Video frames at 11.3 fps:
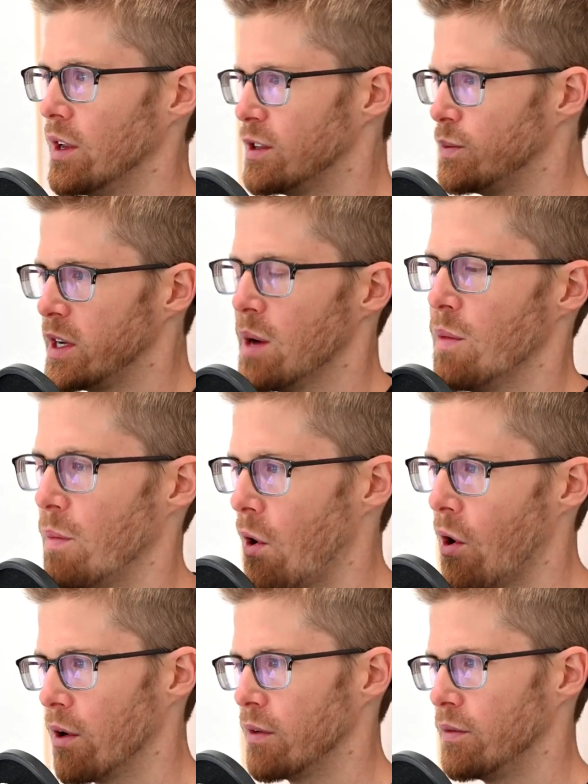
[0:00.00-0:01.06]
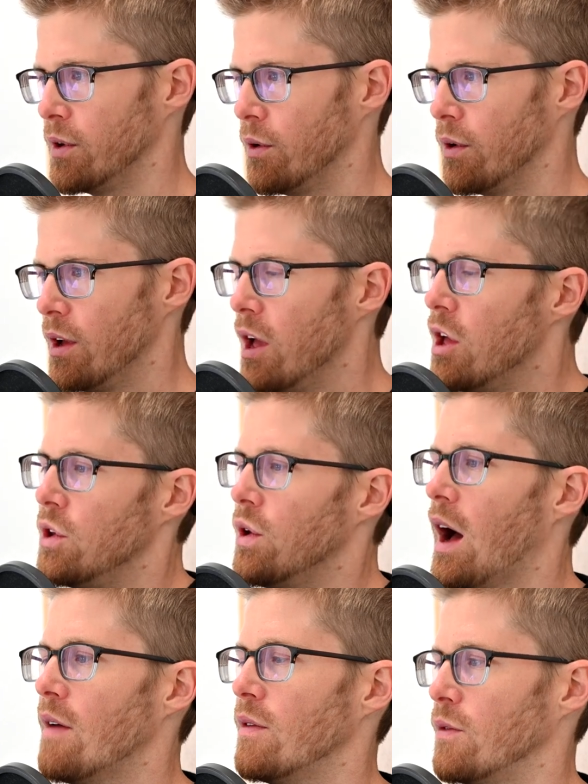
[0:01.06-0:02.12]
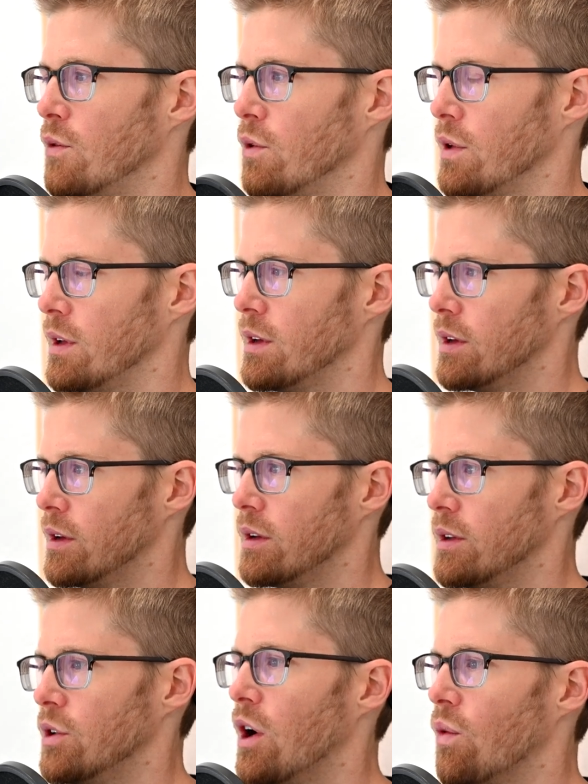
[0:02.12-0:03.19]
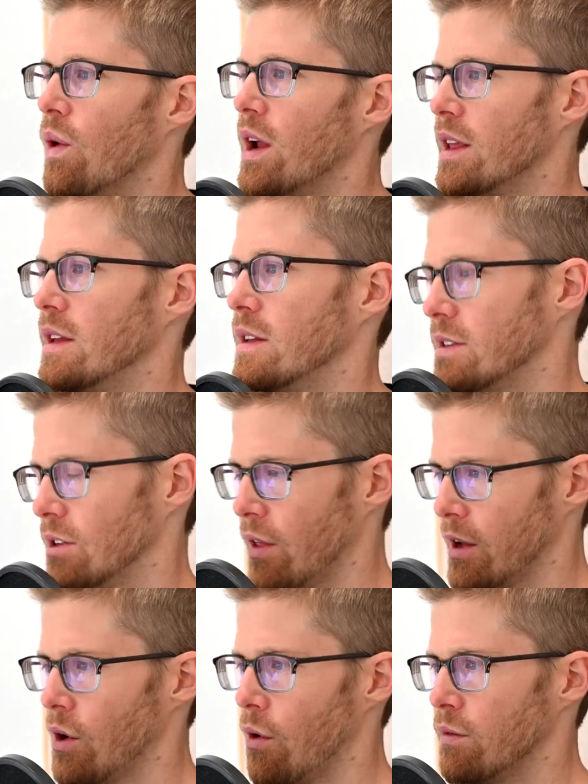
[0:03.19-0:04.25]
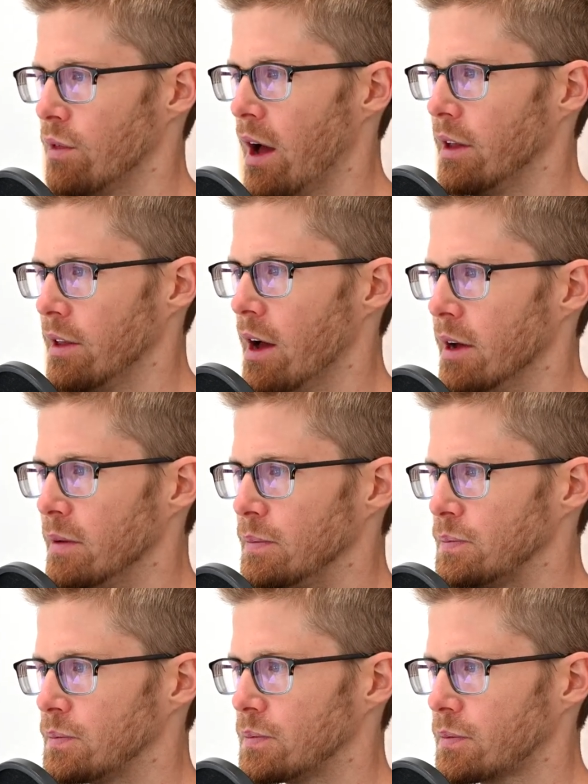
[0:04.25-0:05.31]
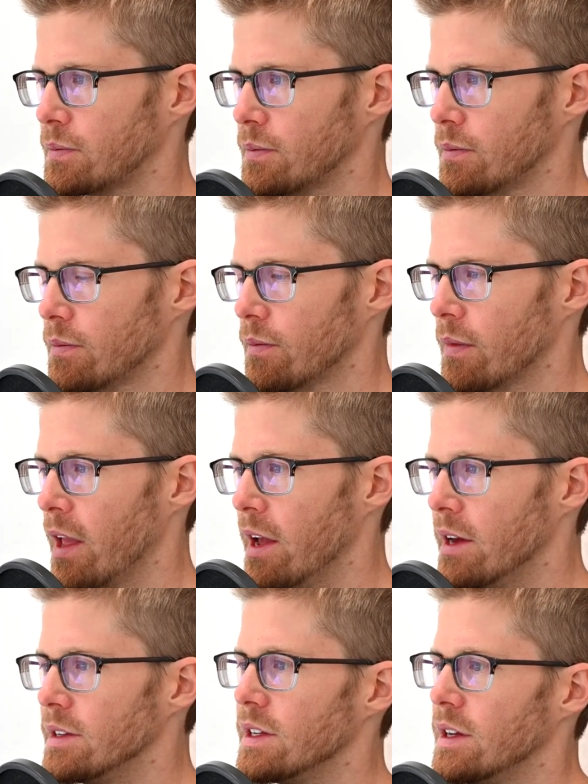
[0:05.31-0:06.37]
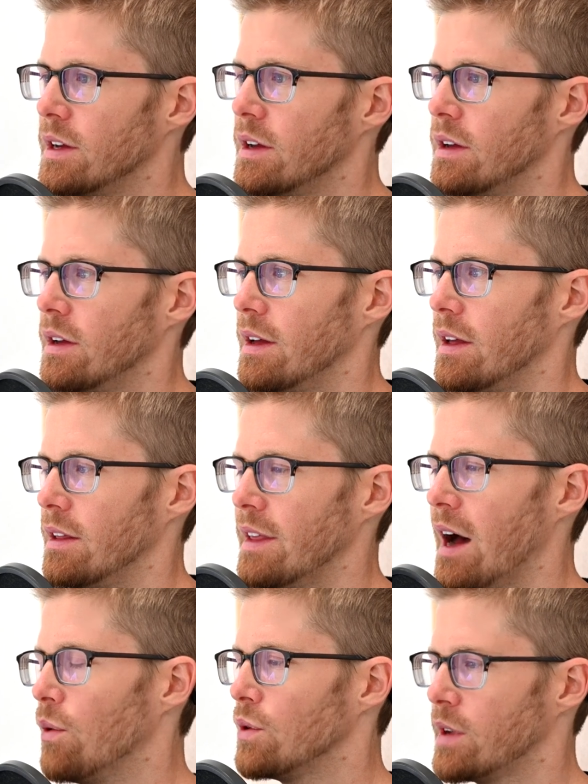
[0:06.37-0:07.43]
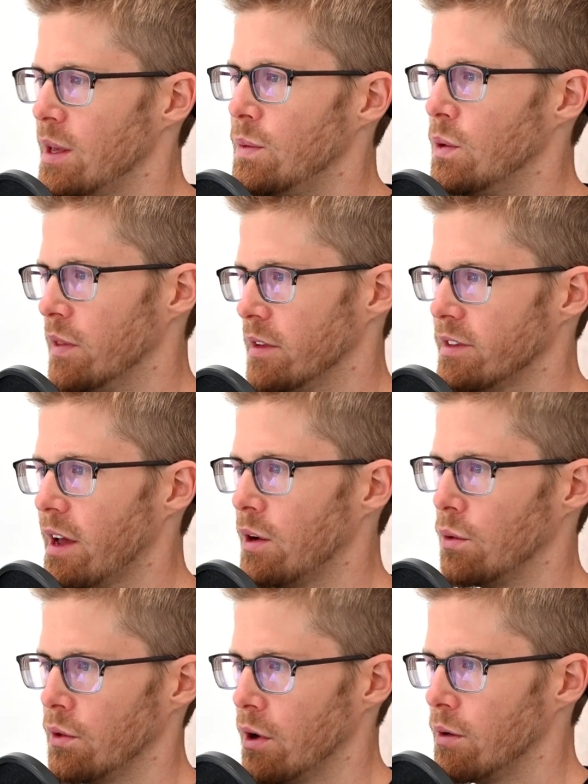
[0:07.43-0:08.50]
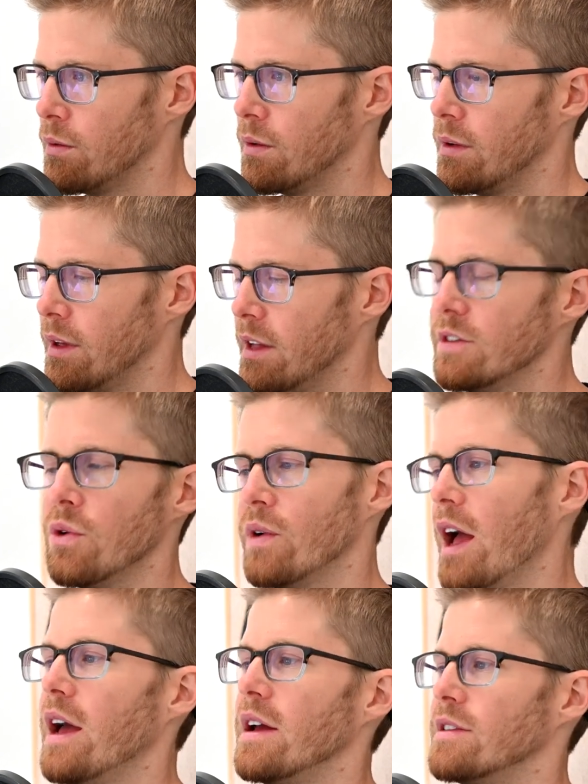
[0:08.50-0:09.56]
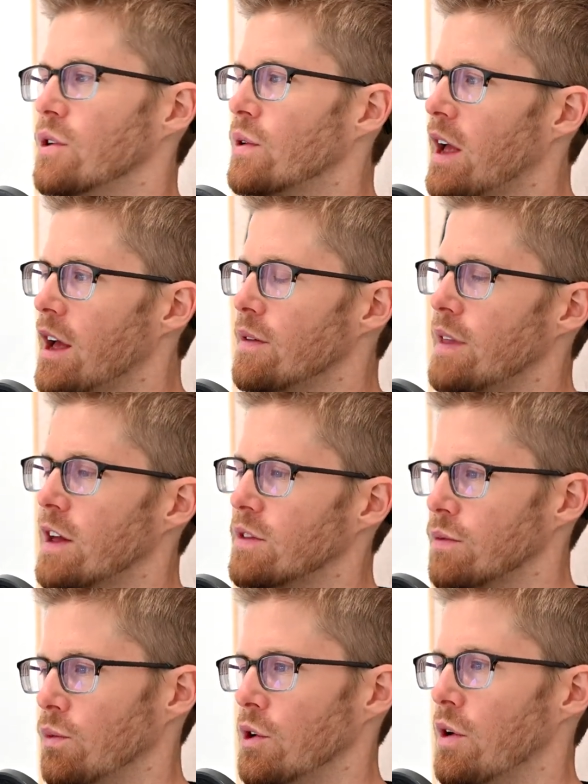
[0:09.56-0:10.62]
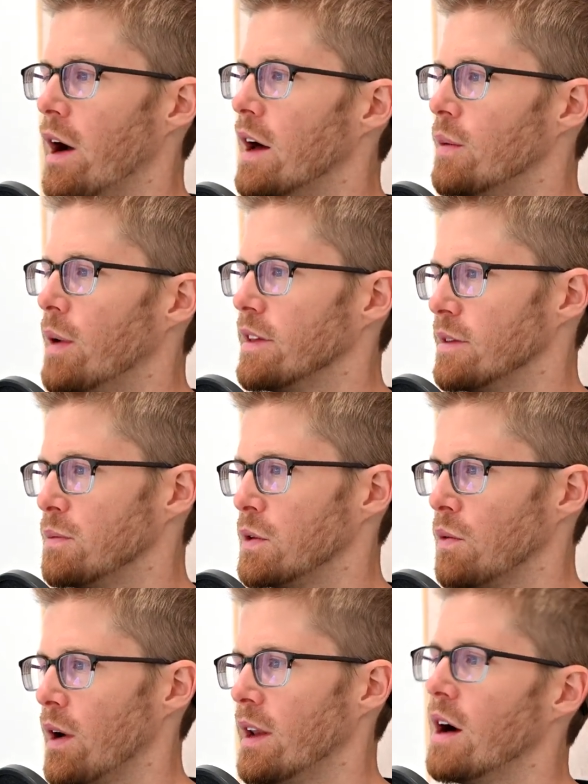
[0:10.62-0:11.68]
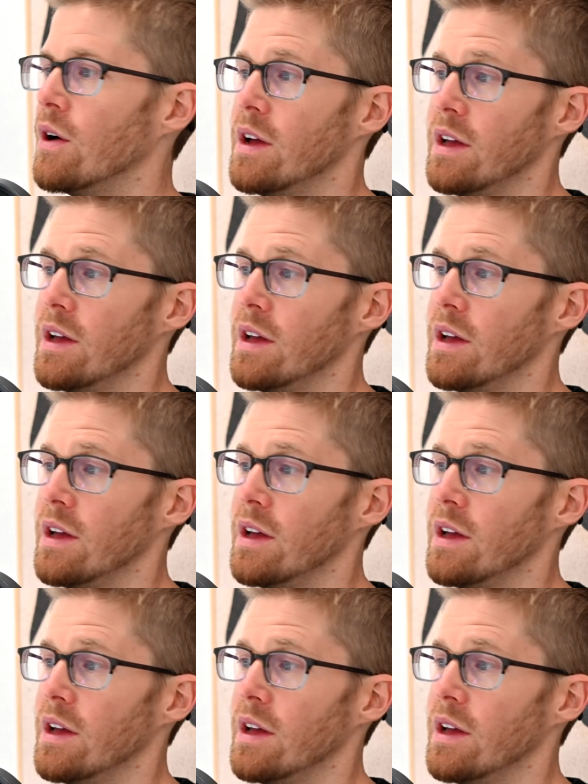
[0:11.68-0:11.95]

It's become a part of you. You haven't fully, you're not ready to let go of that yet. And that will keep you in the cycle, though. It's okay. It's okay if that's where you're at about something right now.